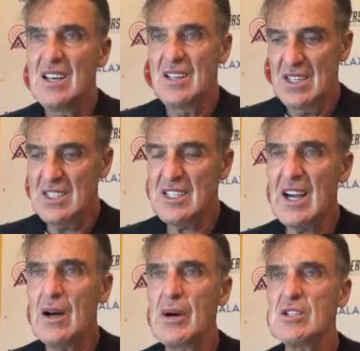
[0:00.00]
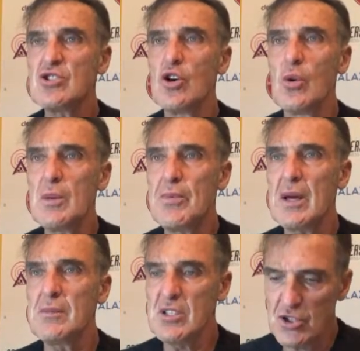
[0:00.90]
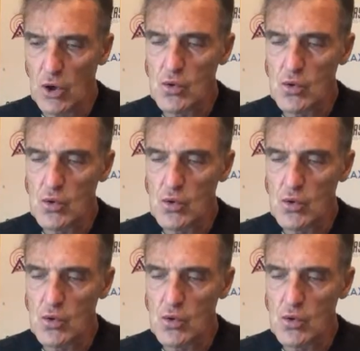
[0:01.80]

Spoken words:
He's a guy I went to school with, primary school,